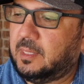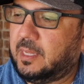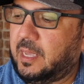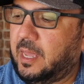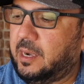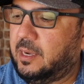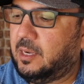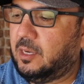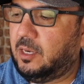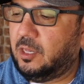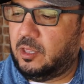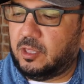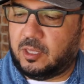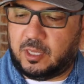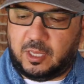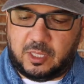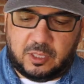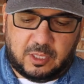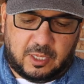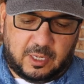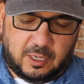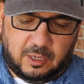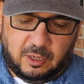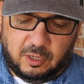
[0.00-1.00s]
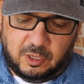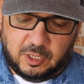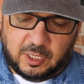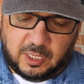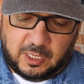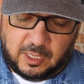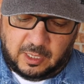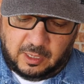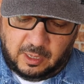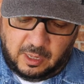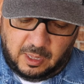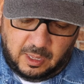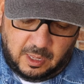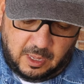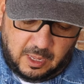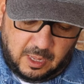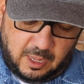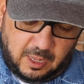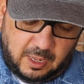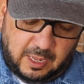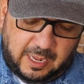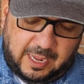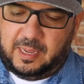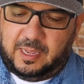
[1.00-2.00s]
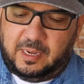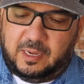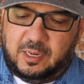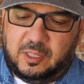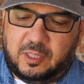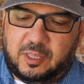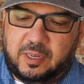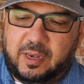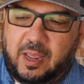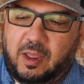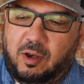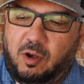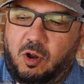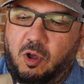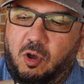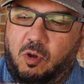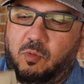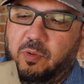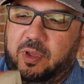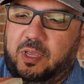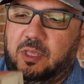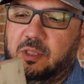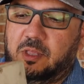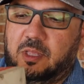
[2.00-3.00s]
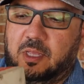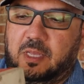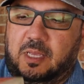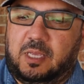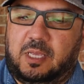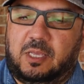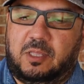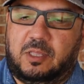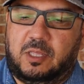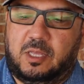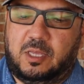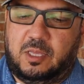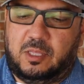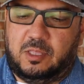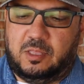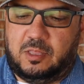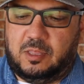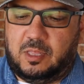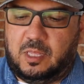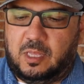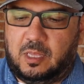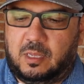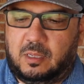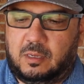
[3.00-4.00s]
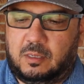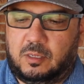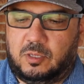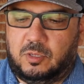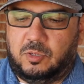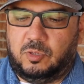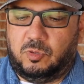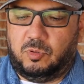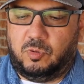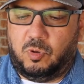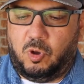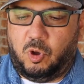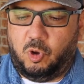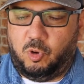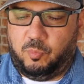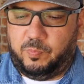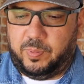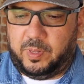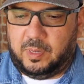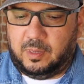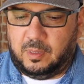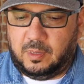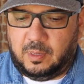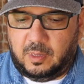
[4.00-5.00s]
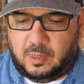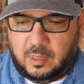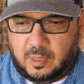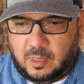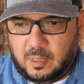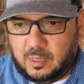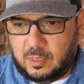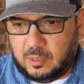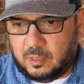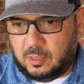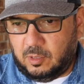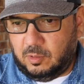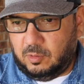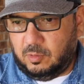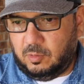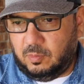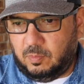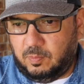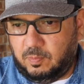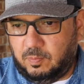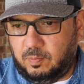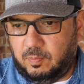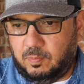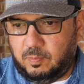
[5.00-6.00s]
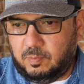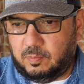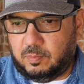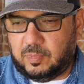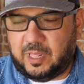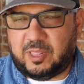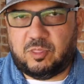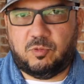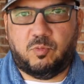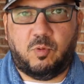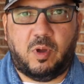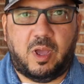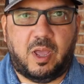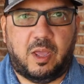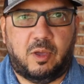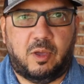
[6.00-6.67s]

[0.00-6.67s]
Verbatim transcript: kind of disgusting looking and it's not always the easiest thing to open. So that's why